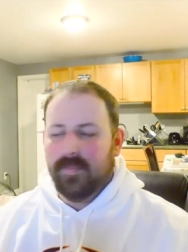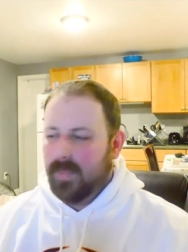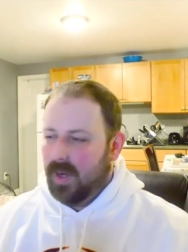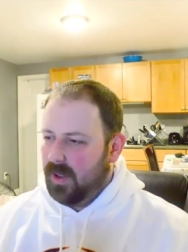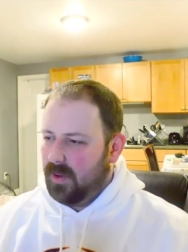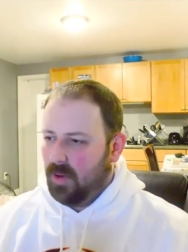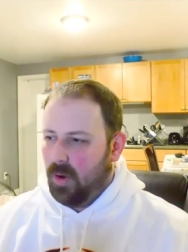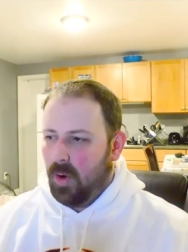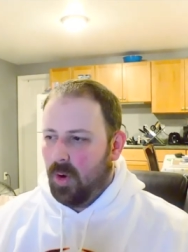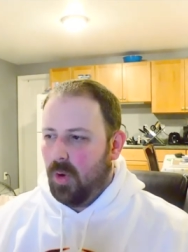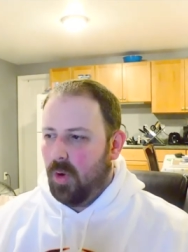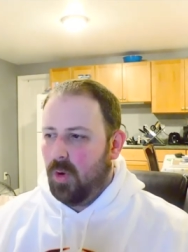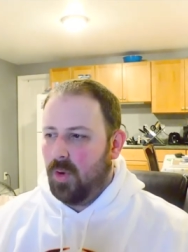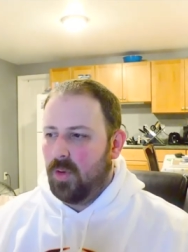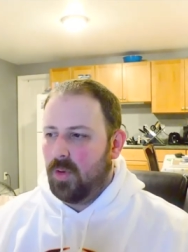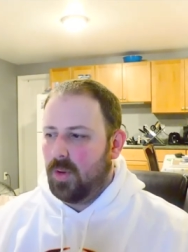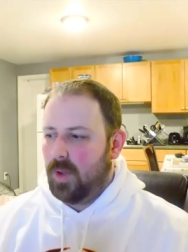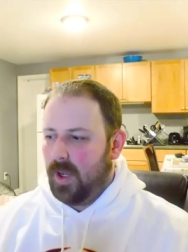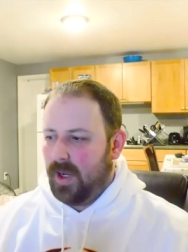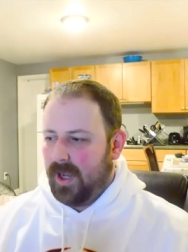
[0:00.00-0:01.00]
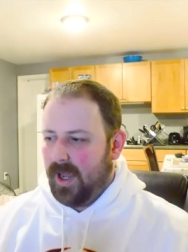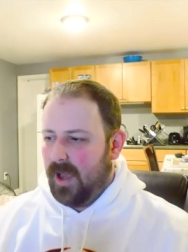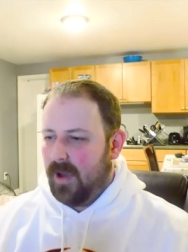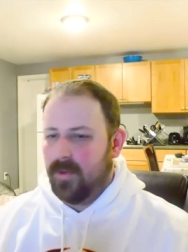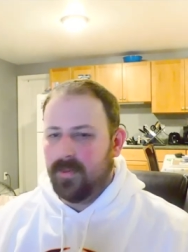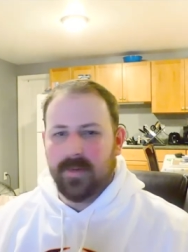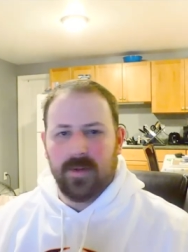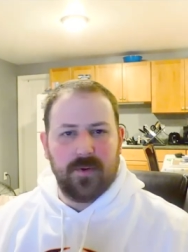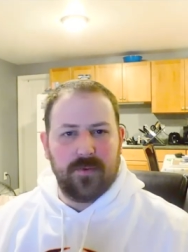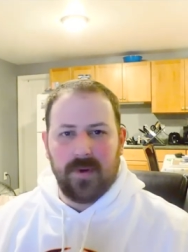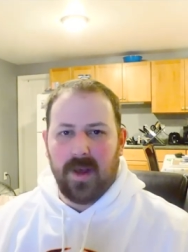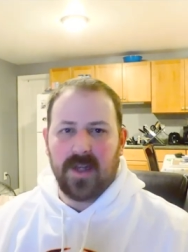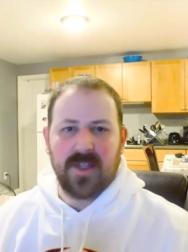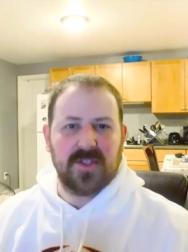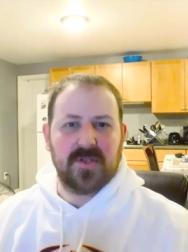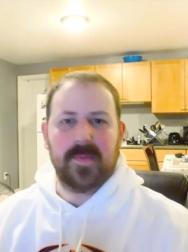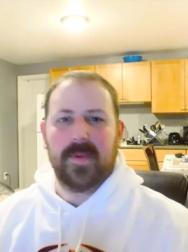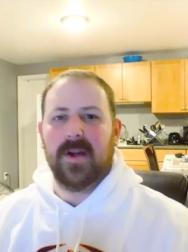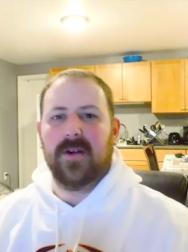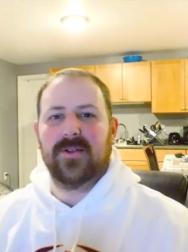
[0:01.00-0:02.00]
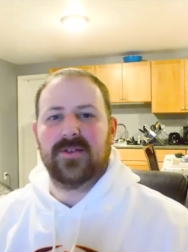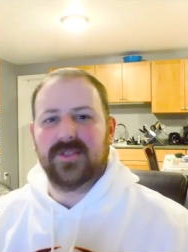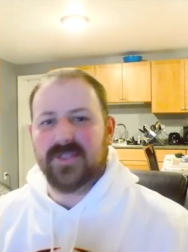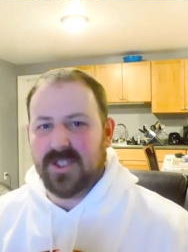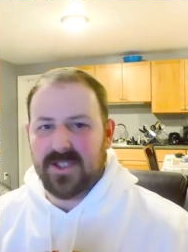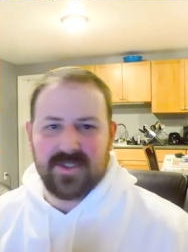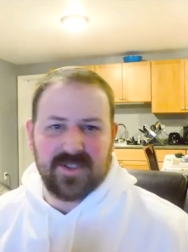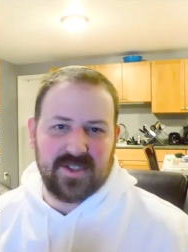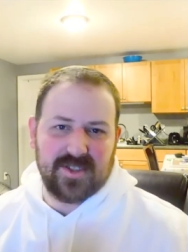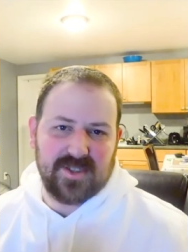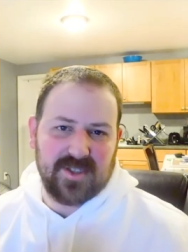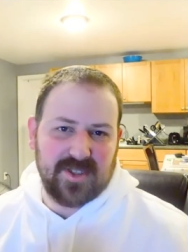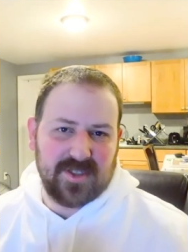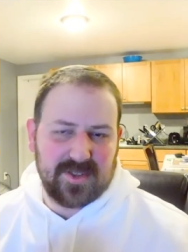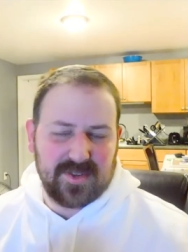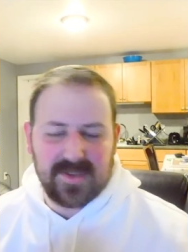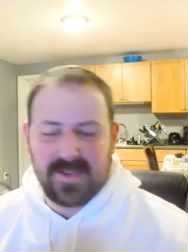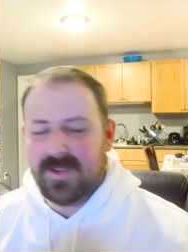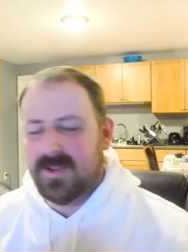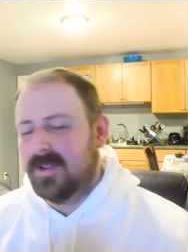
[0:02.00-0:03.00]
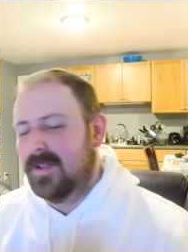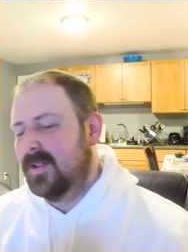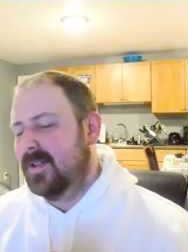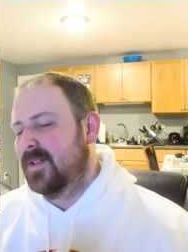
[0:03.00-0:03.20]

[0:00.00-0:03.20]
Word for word: made the whole account, Nirvana Spirit 666,